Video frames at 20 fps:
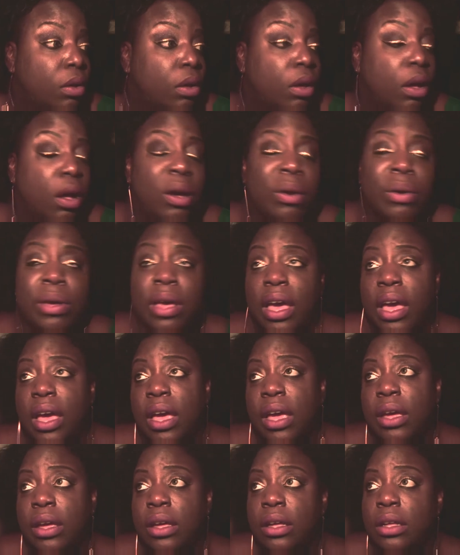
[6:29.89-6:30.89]

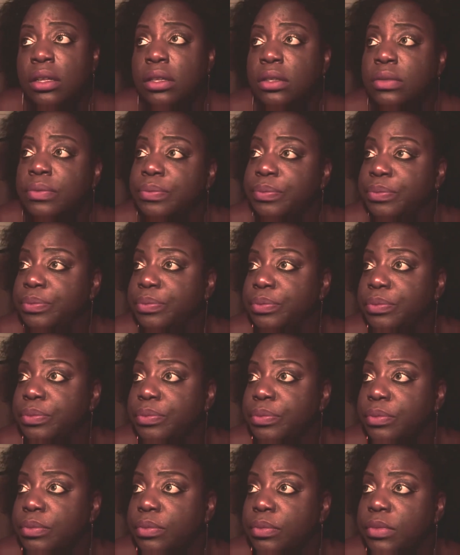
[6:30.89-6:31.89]
okay.
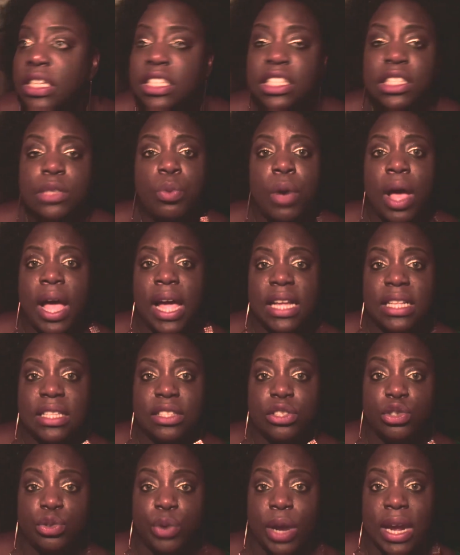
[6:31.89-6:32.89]
This is why
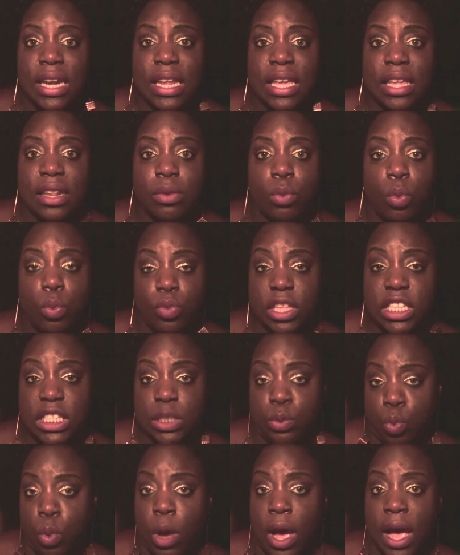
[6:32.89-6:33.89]
it's draining.
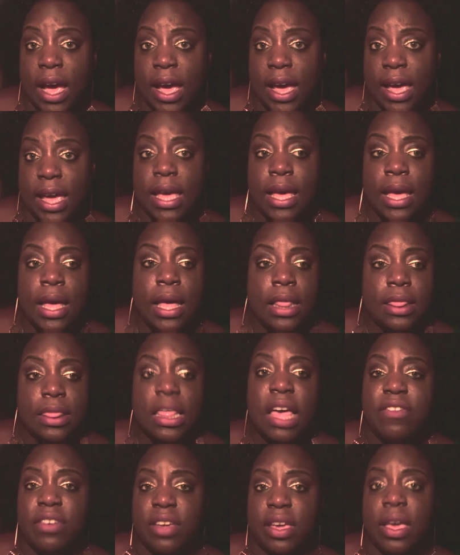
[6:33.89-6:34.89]
This is why
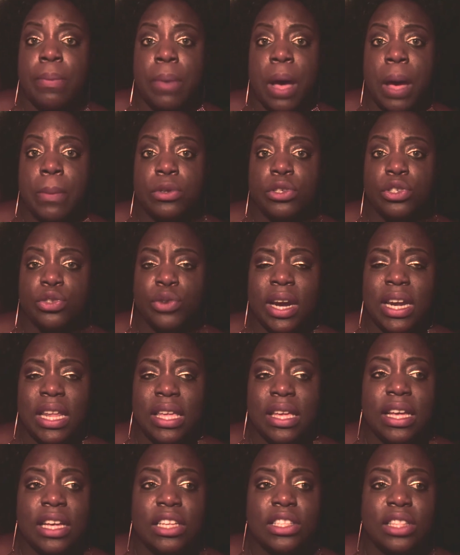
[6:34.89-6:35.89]
Love and Hip Hop is
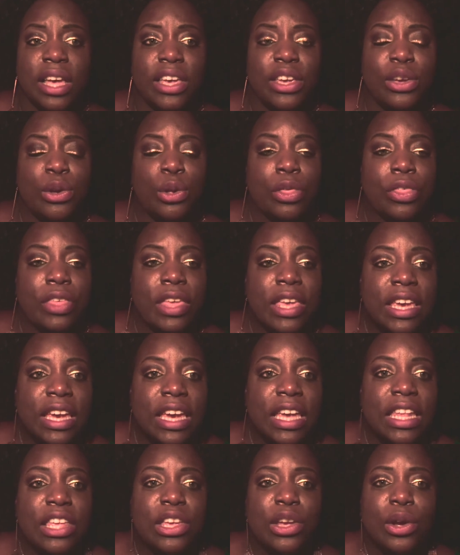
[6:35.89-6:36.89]
draining, because like you're
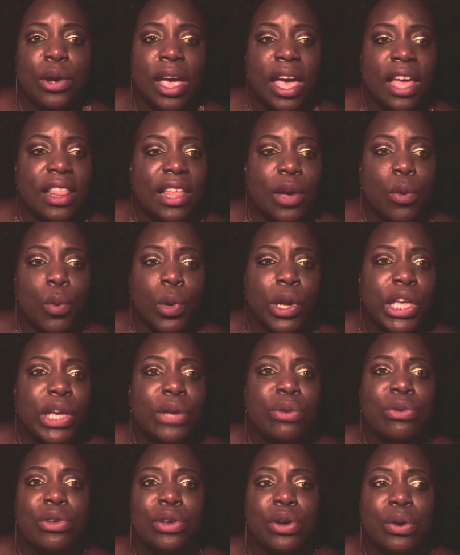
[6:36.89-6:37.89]
thinking in your head, like, what are
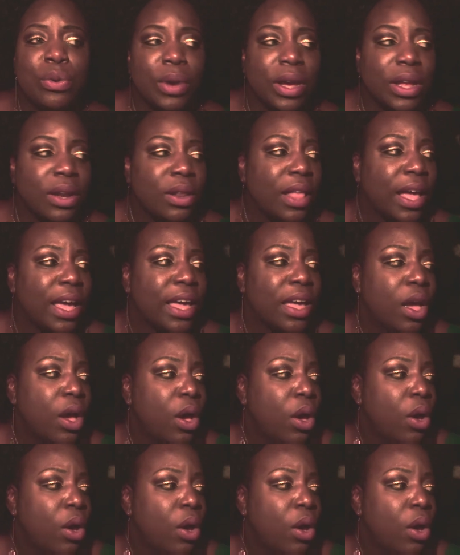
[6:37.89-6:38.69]
you doing? Like,